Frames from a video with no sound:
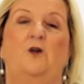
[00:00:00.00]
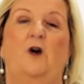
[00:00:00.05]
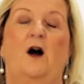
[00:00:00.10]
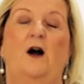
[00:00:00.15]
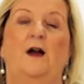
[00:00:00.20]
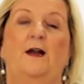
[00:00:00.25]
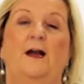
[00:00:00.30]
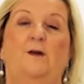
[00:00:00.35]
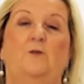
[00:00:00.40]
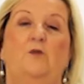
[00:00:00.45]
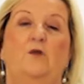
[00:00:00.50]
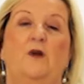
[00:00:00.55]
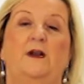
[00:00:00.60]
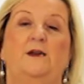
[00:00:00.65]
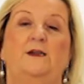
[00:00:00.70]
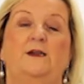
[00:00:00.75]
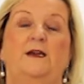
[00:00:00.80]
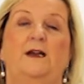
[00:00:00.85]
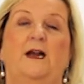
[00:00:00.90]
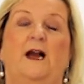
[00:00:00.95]
I am
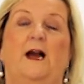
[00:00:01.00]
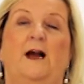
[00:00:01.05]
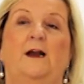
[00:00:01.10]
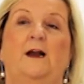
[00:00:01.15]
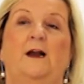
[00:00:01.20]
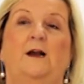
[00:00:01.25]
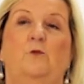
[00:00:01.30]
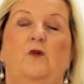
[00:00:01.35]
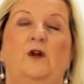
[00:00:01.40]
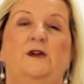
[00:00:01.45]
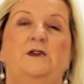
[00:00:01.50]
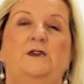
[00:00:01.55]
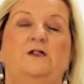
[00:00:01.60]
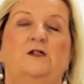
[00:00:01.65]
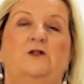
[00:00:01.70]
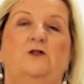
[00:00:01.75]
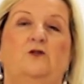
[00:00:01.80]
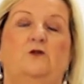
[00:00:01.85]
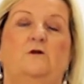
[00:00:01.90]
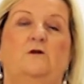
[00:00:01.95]
ready and I'm ready
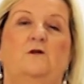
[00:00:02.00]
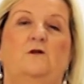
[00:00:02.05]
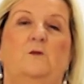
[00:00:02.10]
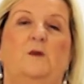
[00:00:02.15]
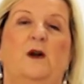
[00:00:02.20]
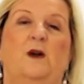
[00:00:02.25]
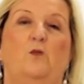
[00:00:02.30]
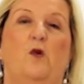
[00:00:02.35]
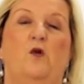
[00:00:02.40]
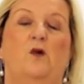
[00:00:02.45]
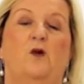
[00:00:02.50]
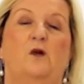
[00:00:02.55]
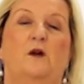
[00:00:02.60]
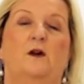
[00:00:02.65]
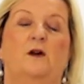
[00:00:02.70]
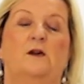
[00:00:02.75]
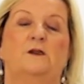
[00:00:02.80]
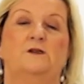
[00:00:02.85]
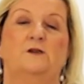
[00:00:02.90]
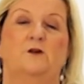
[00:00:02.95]
to go for my
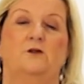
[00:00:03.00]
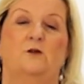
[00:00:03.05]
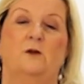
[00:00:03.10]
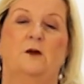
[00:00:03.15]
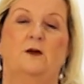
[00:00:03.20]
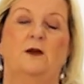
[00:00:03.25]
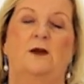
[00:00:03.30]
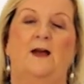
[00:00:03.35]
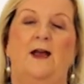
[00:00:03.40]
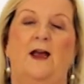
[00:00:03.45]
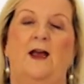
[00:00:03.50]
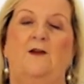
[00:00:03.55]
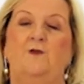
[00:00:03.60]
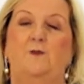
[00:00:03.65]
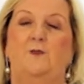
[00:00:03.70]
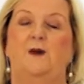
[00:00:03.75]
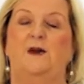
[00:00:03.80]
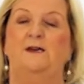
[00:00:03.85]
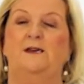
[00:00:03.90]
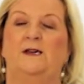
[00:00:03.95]
walk. So
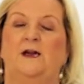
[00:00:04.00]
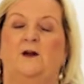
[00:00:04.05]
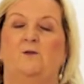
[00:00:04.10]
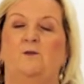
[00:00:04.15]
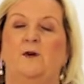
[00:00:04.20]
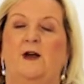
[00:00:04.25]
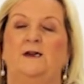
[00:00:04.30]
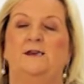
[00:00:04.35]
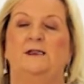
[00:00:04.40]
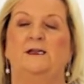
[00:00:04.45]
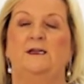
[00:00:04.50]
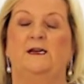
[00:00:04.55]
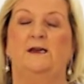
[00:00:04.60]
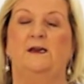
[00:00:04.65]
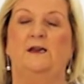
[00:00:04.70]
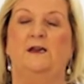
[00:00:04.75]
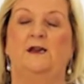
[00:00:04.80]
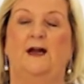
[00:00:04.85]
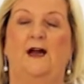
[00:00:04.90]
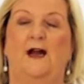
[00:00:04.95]
everybody get ready
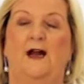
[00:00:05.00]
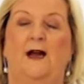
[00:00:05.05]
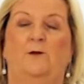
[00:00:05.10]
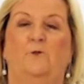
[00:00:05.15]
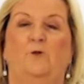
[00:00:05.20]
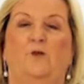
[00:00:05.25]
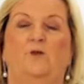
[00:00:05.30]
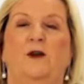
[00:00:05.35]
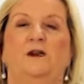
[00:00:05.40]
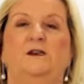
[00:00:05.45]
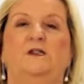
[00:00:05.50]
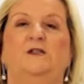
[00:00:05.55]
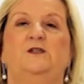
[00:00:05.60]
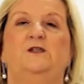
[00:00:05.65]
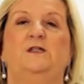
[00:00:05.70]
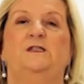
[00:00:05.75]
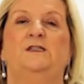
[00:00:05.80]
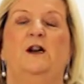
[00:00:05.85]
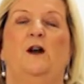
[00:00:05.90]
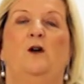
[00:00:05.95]
and we're ready
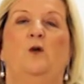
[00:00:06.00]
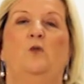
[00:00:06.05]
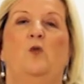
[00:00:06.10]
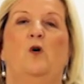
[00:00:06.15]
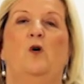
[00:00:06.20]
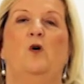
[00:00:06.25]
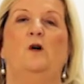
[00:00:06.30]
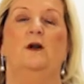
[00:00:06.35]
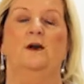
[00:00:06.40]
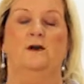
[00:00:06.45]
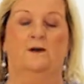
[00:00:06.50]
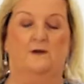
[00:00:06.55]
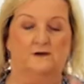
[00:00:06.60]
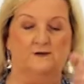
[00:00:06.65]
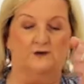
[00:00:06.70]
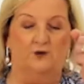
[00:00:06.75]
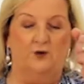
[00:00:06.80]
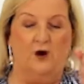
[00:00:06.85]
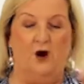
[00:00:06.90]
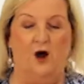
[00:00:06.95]
to start walking.
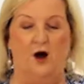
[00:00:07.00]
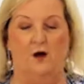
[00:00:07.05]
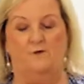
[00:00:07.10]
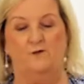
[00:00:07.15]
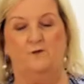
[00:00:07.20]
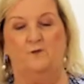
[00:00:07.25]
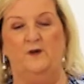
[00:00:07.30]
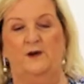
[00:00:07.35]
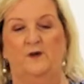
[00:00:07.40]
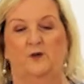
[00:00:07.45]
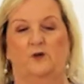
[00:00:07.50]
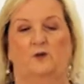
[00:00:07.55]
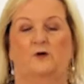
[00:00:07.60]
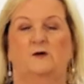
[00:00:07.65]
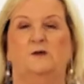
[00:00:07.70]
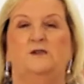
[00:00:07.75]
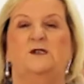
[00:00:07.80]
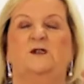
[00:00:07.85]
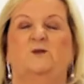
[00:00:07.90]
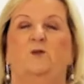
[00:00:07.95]
So off we
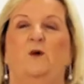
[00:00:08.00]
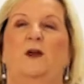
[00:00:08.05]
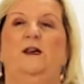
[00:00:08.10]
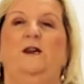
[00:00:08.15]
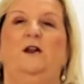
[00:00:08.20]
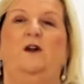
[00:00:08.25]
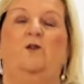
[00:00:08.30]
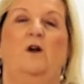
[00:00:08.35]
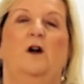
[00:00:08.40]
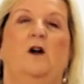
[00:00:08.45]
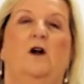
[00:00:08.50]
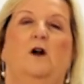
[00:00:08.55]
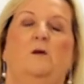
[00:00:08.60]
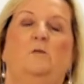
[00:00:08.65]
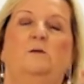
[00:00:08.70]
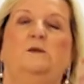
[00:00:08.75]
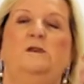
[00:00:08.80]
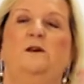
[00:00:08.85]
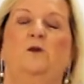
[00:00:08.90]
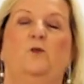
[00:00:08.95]
go, swing your
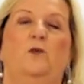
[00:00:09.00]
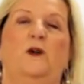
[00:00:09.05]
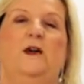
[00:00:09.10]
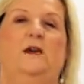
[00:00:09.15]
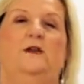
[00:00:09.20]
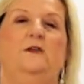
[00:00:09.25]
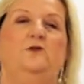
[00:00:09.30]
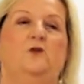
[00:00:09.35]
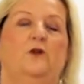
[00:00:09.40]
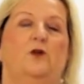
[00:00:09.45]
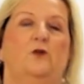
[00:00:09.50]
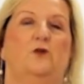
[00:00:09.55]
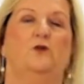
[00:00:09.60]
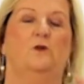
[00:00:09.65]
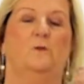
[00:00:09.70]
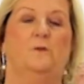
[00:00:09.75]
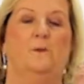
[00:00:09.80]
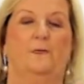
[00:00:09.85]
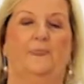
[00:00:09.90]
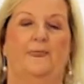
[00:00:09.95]
arms and away you
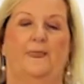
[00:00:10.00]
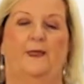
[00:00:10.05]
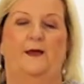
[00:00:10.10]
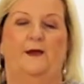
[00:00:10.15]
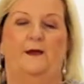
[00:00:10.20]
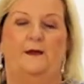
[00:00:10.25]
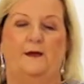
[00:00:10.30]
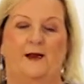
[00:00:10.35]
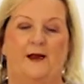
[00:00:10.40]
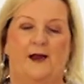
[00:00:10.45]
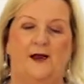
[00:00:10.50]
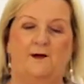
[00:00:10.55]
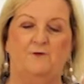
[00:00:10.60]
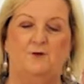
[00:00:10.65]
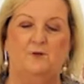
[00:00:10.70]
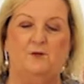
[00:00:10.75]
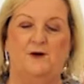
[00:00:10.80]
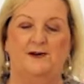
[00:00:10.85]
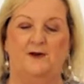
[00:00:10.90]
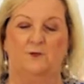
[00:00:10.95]
go.
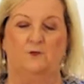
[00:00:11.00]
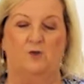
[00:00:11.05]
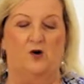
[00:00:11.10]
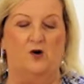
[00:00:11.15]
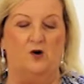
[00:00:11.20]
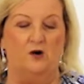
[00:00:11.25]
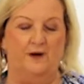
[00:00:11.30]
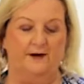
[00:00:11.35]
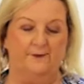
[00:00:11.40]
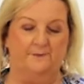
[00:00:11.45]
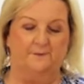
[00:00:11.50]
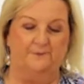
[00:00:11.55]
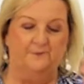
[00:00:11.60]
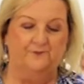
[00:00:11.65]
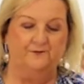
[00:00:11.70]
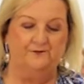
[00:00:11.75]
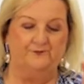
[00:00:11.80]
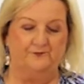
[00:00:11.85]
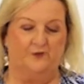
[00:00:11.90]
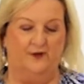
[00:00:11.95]
Everybody walking,
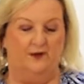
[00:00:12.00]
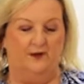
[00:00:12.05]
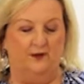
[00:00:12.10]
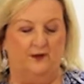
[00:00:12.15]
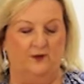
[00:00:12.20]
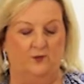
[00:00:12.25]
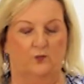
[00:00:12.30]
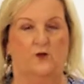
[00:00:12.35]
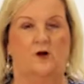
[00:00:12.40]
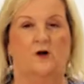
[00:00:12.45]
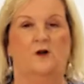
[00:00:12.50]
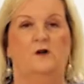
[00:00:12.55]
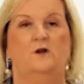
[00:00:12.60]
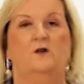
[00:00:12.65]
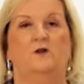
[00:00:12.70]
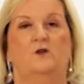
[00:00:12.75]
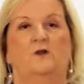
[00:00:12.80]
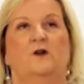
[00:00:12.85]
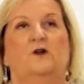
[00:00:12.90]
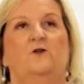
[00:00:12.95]
we're all
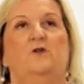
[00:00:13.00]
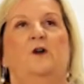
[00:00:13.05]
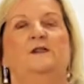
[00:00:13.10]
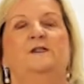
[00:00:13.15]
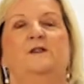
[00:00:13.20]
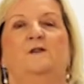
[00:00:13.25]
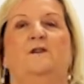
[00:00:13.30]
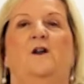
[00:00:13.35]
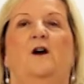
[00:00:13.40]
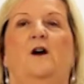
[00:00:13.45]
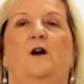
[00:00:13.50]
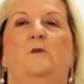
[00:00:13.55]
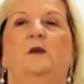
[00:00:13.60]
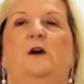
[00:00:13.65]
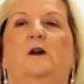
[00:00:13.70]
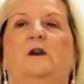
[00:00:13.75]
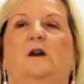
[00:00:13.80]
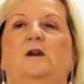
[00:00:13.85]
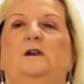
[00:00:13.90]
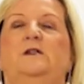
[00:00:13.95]
going across a
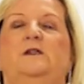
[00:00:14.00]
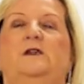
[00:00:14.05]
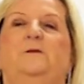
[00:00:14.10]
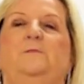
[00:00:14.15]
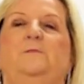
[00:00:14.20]
farmyard.